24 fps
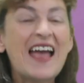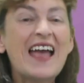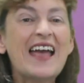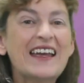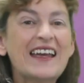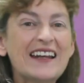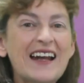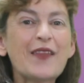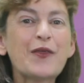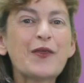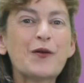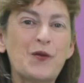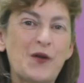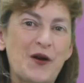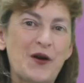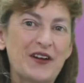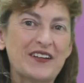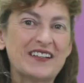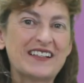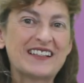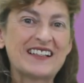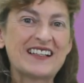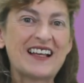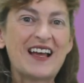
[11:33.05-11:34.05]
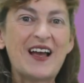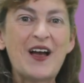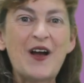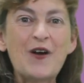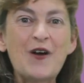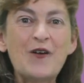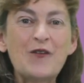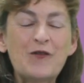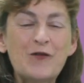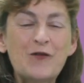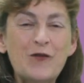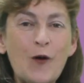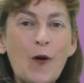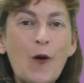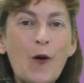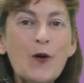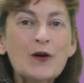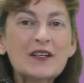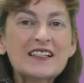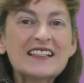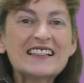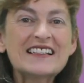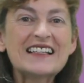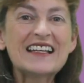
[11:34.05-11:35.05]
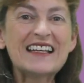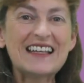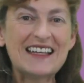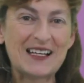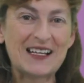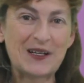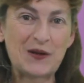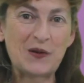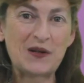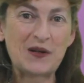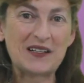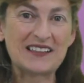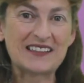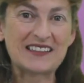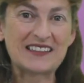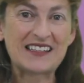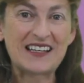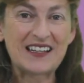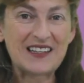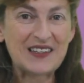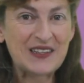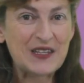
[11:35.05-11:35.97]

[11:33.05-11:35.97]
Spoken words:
In other words, force equals